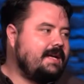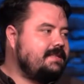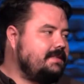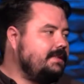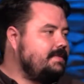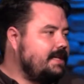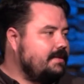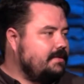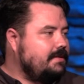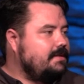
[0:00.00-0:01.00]
sleep
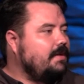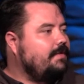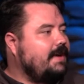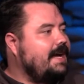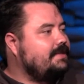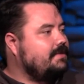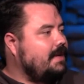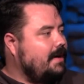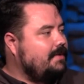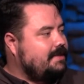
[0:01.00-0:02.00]
schedule is so fragile.
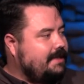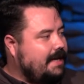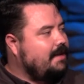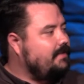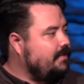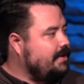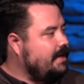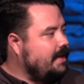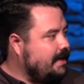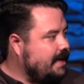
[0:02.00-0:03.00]
I went to
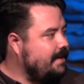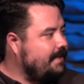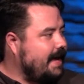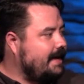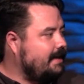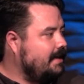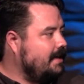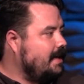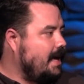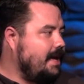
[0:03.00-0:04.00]
California and came back,
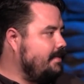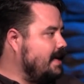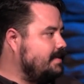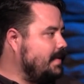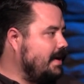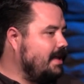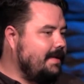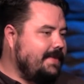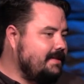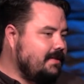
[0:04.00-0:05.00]
and it messed me all
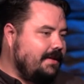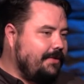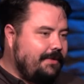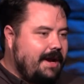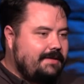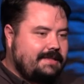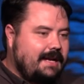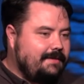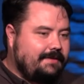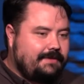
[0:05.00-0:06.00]
up. That's only a 3-hour
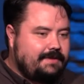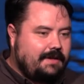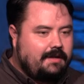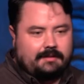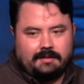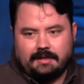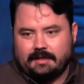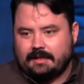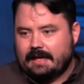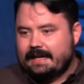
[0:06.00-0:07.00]
time difference, y'all.
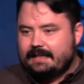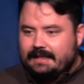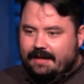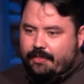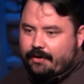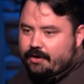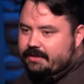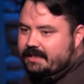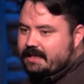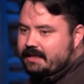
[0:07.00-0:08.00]
I did like
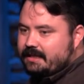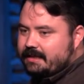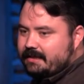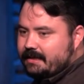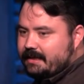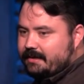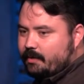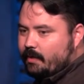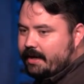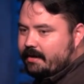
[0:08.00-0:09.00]
13 in the
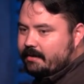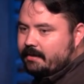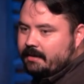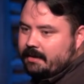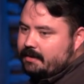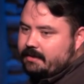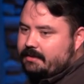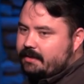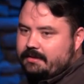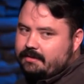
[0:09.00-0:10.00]
winter.
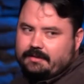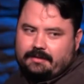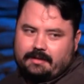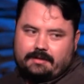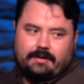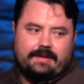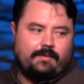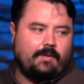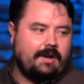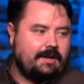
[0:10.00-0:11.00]
You don't
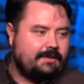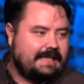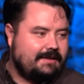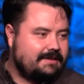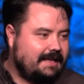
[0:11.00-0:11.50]
even want to know what that was